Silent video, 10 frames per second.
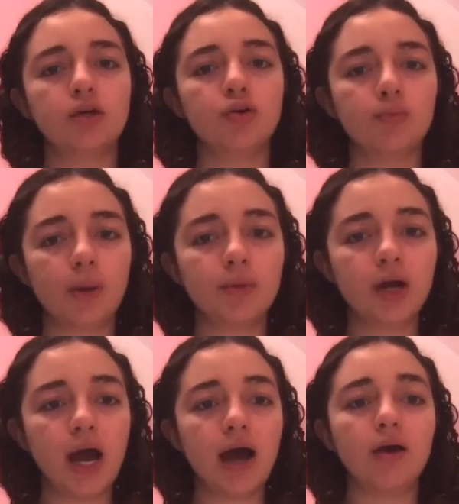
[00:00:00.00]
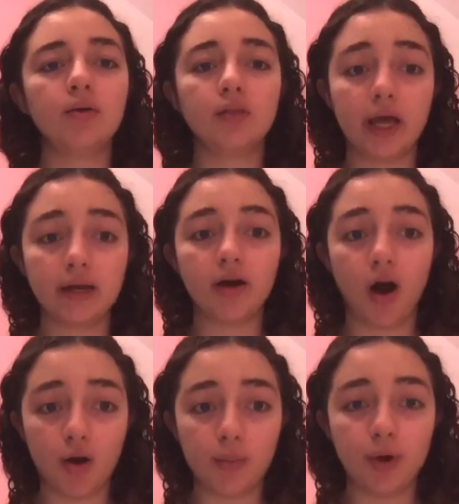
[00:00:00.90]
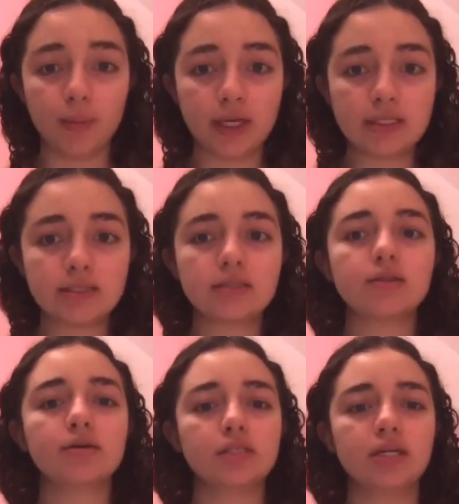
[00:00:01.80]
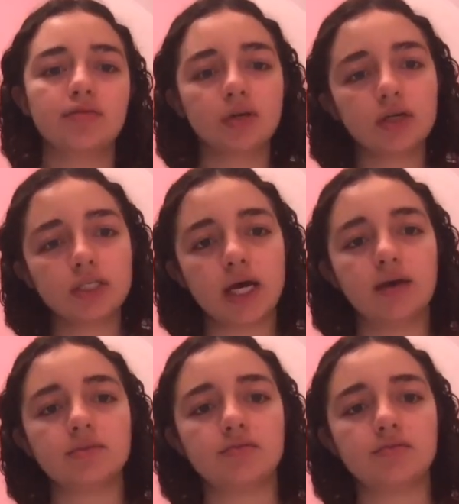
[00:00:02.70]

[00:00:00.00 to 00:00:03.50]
Remember how, like all moments, those difficult times